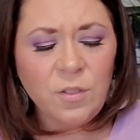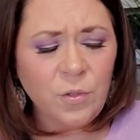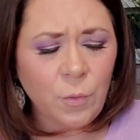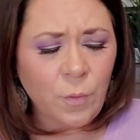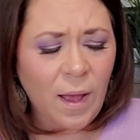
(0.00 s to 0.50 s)

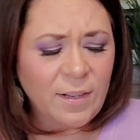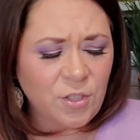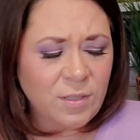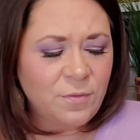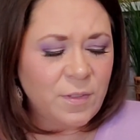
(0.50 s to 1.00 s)
So I
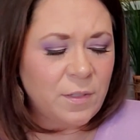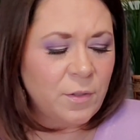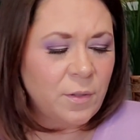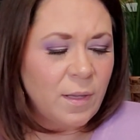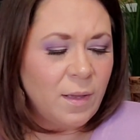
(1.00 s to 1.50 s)
just
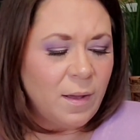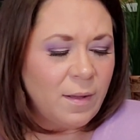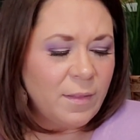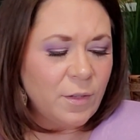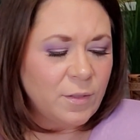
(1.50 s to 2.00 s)
feel
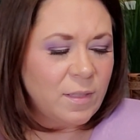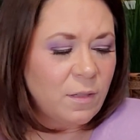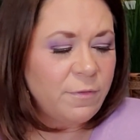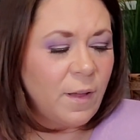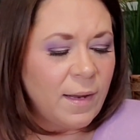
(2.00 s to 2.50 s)
there's
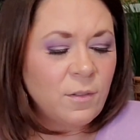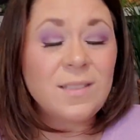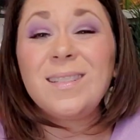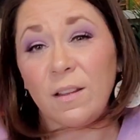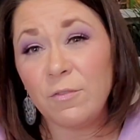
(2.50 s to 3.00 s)
the final
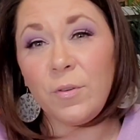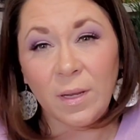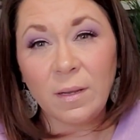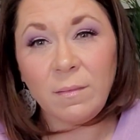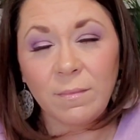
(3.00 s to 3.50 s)

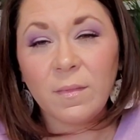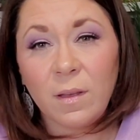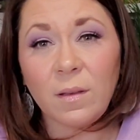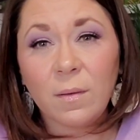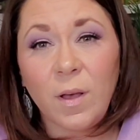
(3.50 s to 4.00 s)
severing
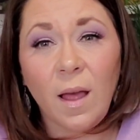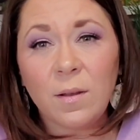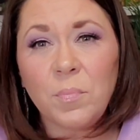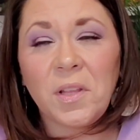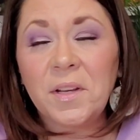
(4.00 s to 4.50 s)
kind
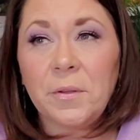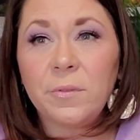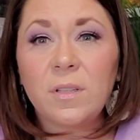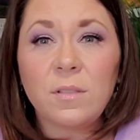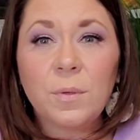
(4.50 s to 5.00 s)
of playing out
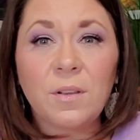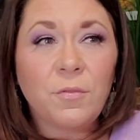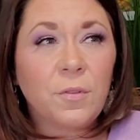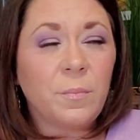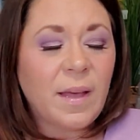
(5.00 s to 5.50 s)
this week
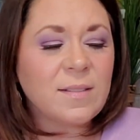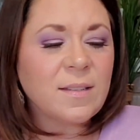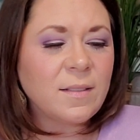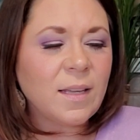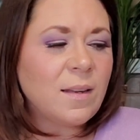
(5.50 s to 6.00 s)
for the
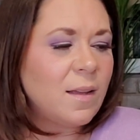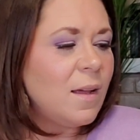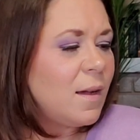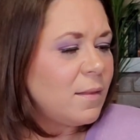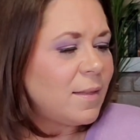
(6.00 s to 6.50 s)
masculine.
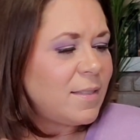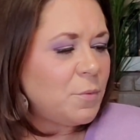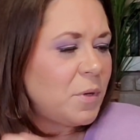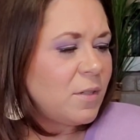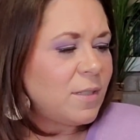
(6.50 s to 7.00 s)
Let's see
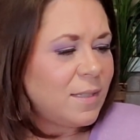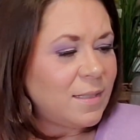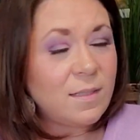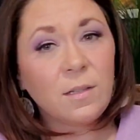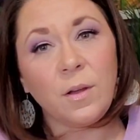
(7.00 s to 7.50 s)
what else
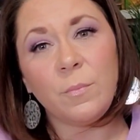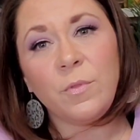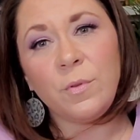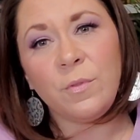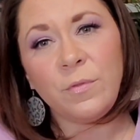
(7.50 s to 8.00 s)
needs to come
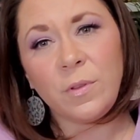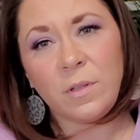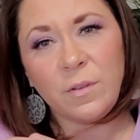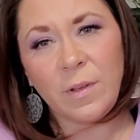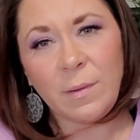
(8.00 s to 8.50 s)
through for the
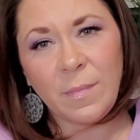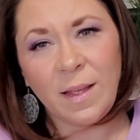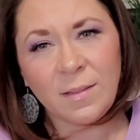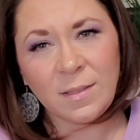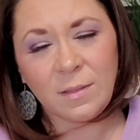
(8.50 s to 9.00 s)
divine
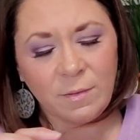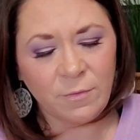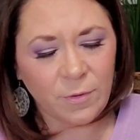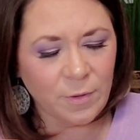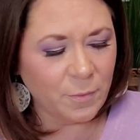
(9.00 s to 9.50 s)
masculine
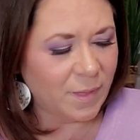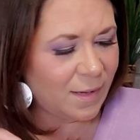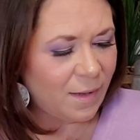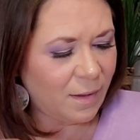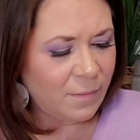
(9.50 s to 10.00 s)
for the week
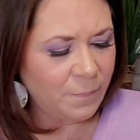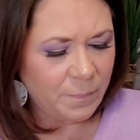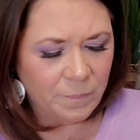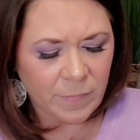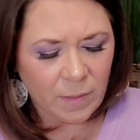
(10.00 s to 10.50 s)
ahead.
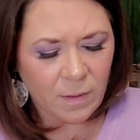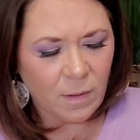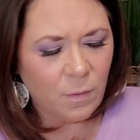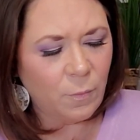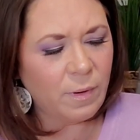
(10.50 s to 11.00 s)

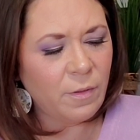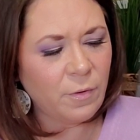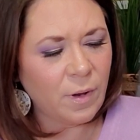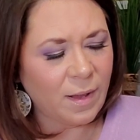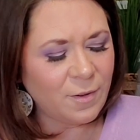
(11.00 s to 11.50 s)
What
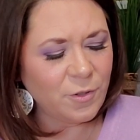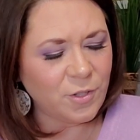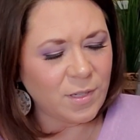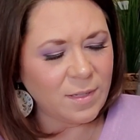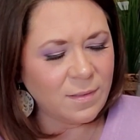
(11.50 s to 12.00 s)
other
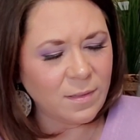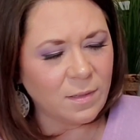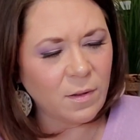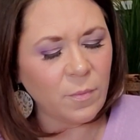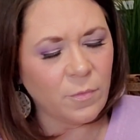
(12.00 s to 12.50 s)
energies need
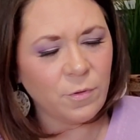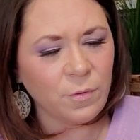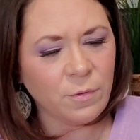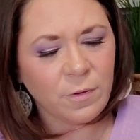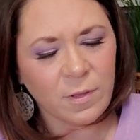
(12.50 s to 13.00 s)
to come
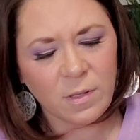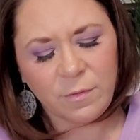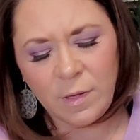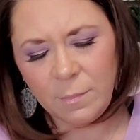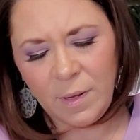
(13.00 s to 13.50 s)
through for the
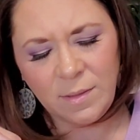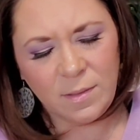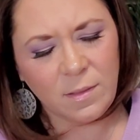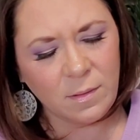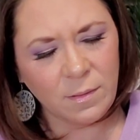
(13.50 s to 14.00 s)
divine
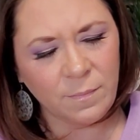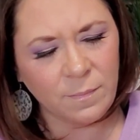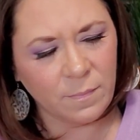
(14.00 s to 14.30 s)
masculine?